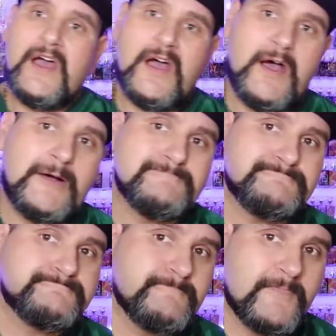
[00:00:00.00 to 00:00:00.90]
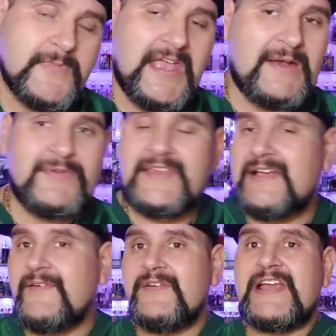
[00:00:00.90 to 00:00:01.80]
Um, everything
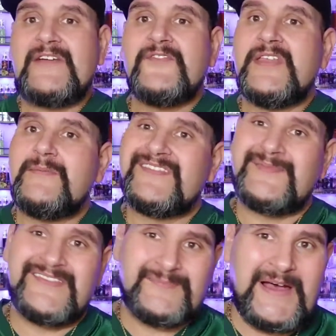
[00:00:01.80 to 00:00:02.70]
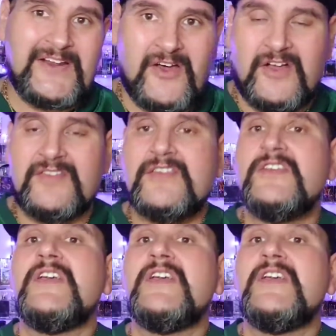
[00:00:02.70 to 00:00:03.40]
I've ever got from them has been spot on.